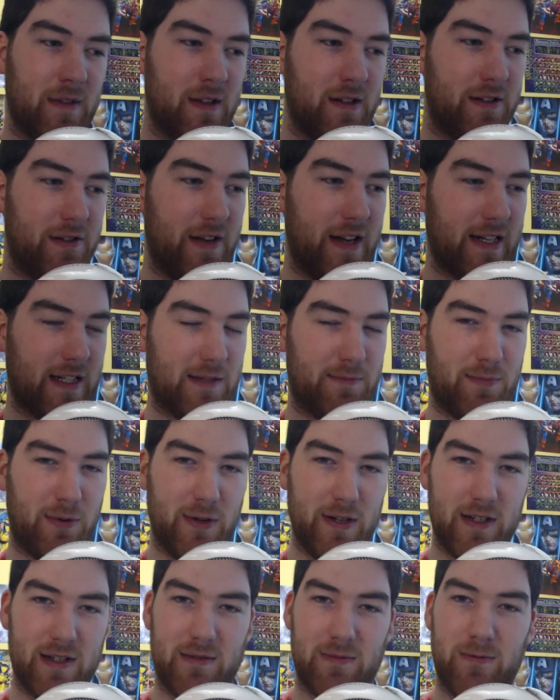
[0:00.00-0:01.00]
the next
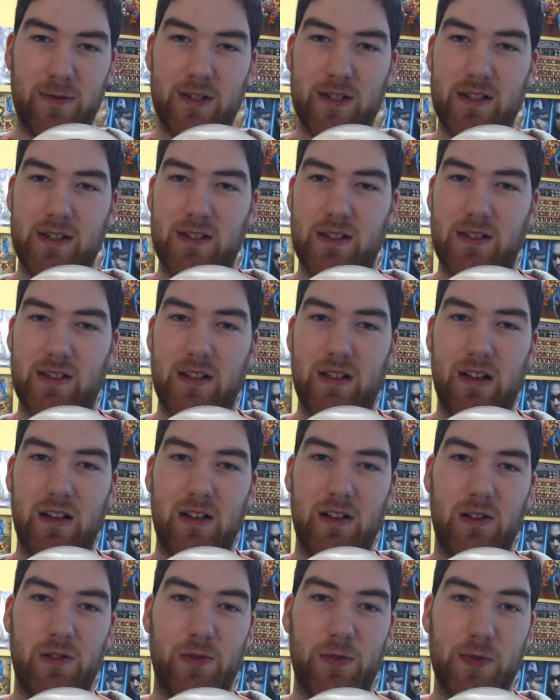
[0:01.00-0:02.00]
point, which is
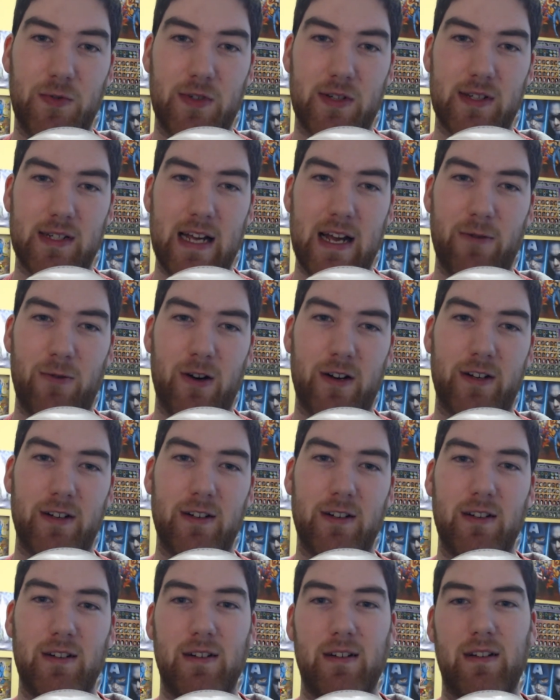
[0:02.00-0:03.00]
Luke
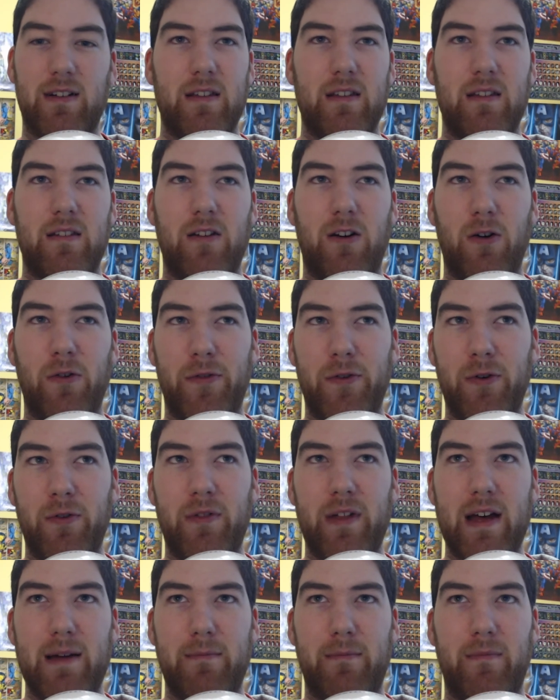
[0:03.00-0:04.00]
Skywalker. Although
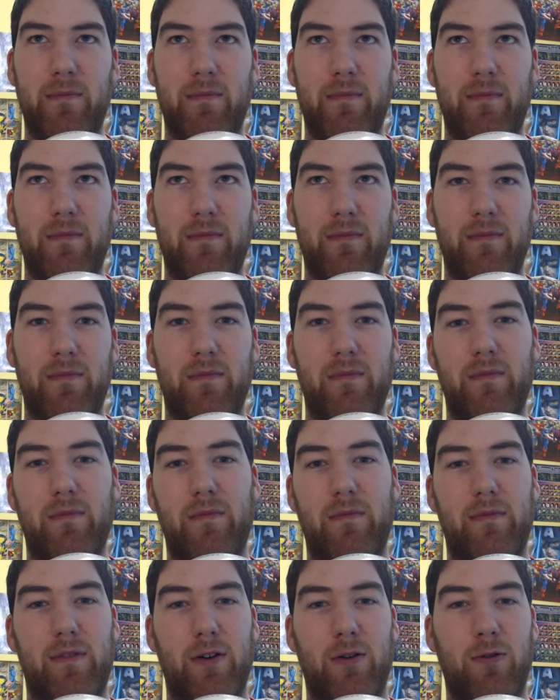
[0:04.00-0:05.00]
that
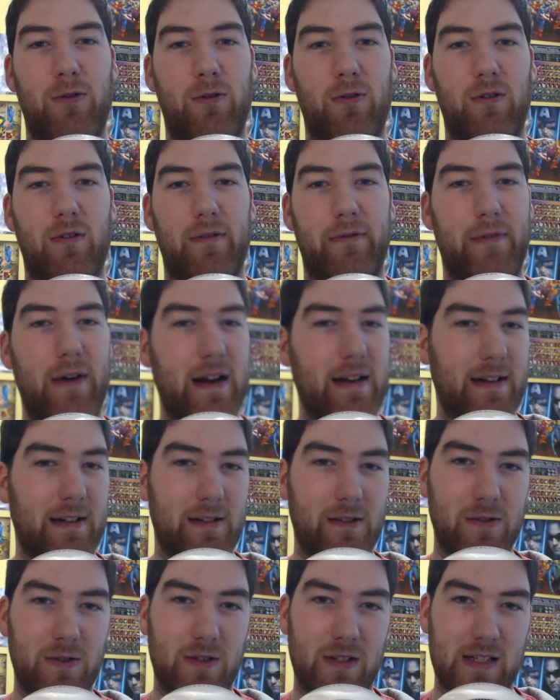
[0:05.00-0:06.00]
the whole finding
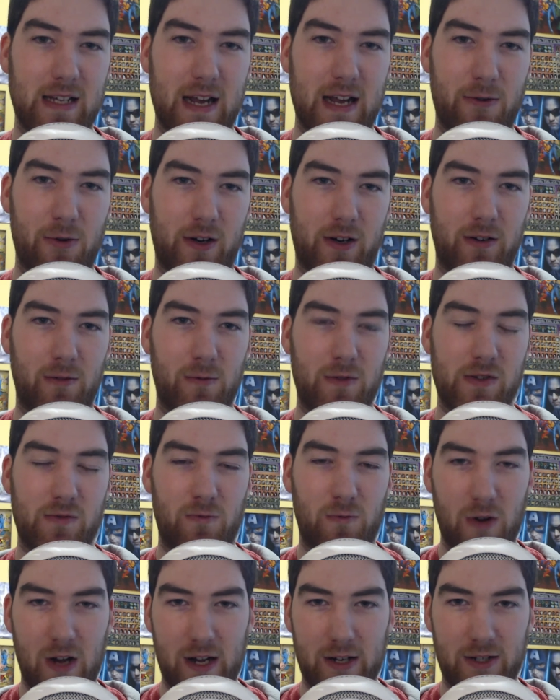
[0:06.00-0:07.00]
Luke Skywalker was
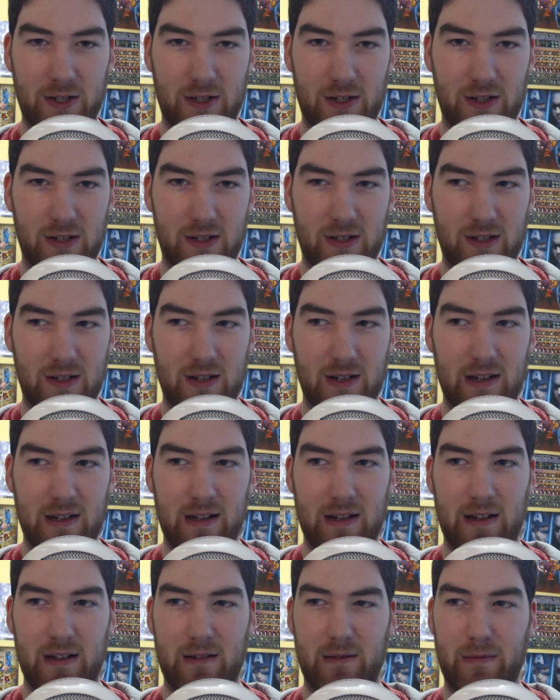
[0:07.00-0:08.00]
rushed,
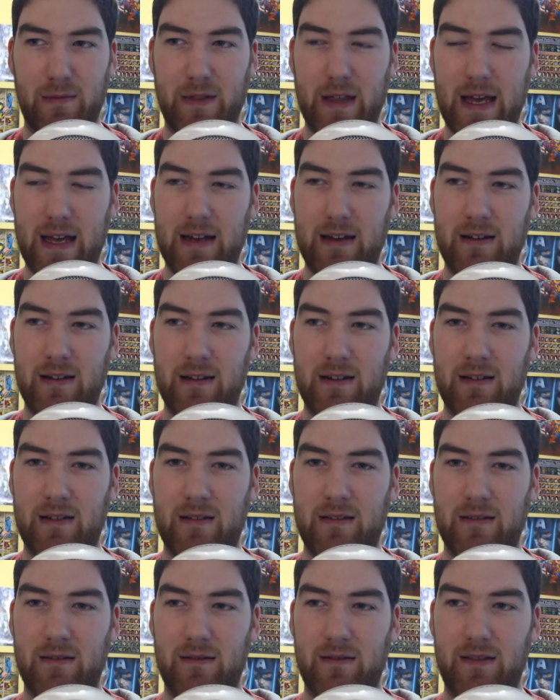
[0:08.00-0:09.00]
then
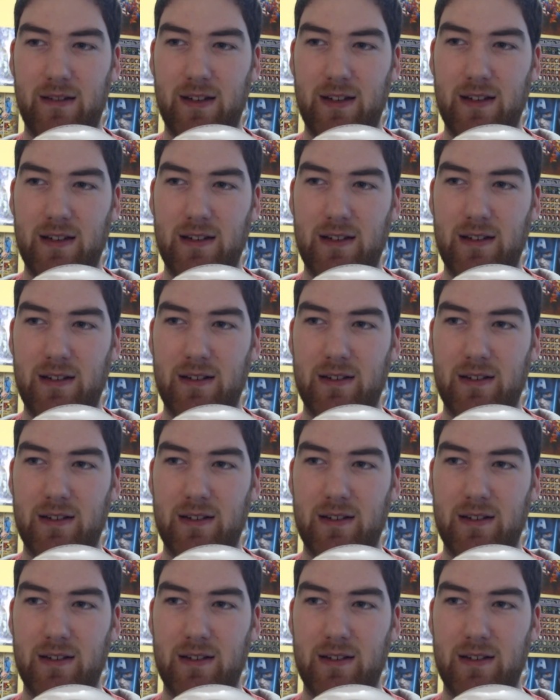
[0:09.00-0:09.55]
the